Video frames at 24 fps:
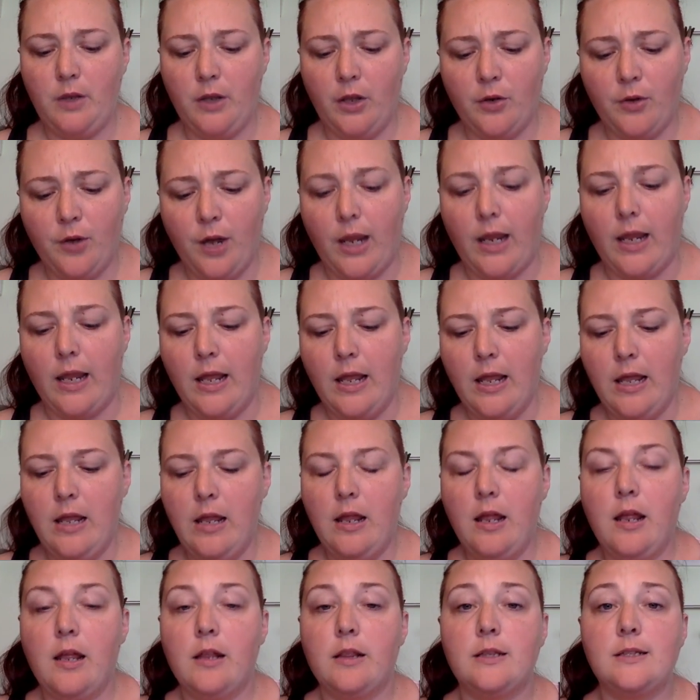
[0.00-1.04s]
Okay.
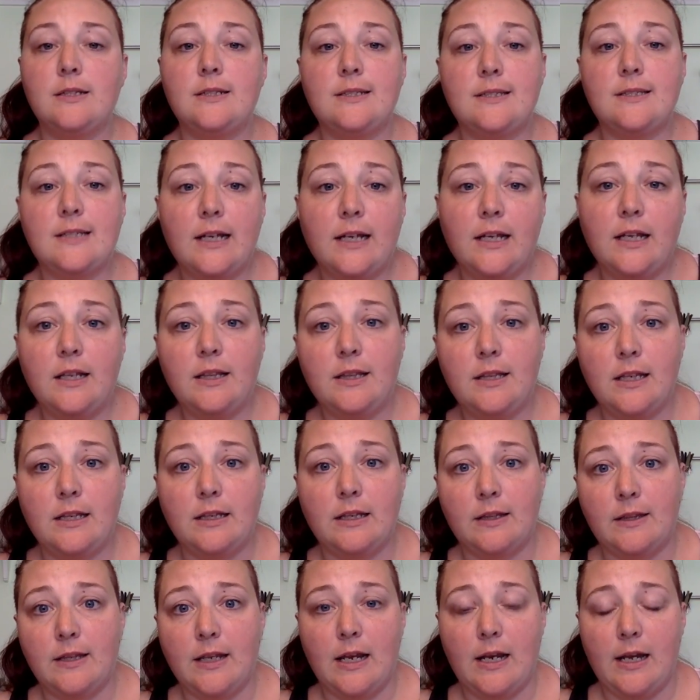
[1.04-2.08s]
The second thing
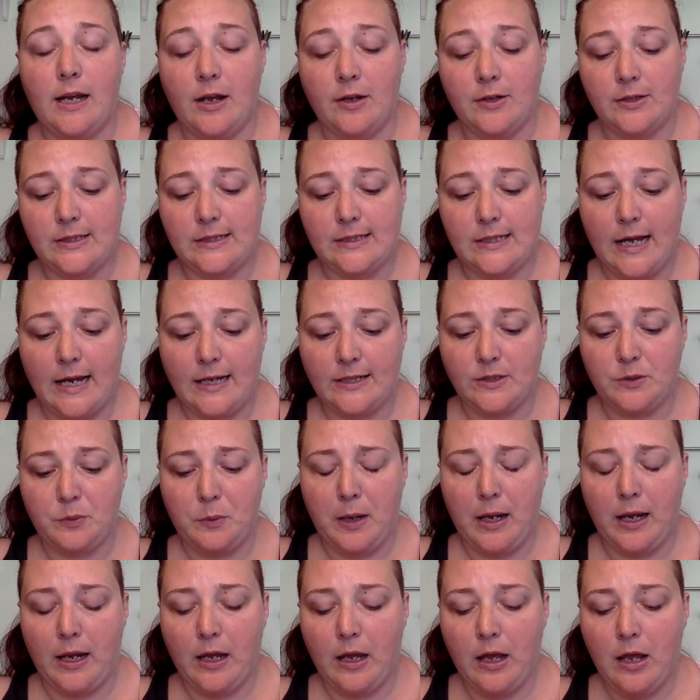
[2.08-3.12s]
that they announced last
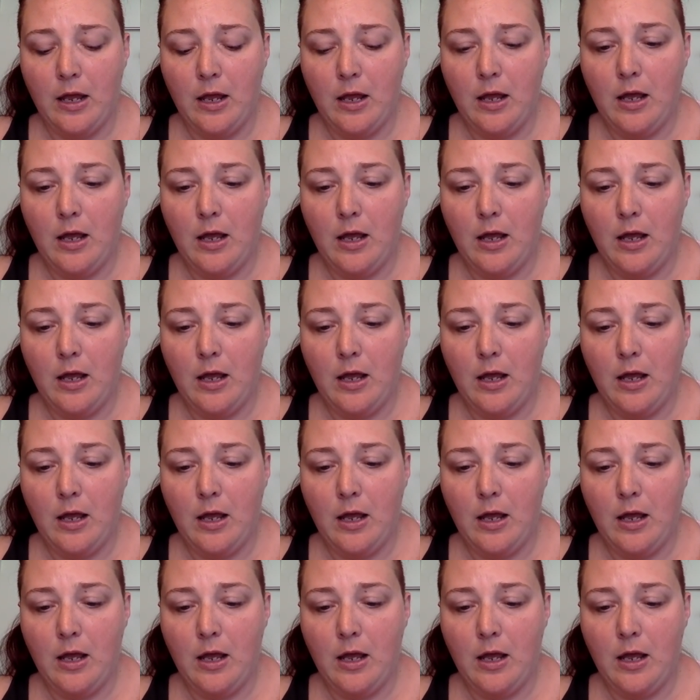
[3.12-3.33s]
week,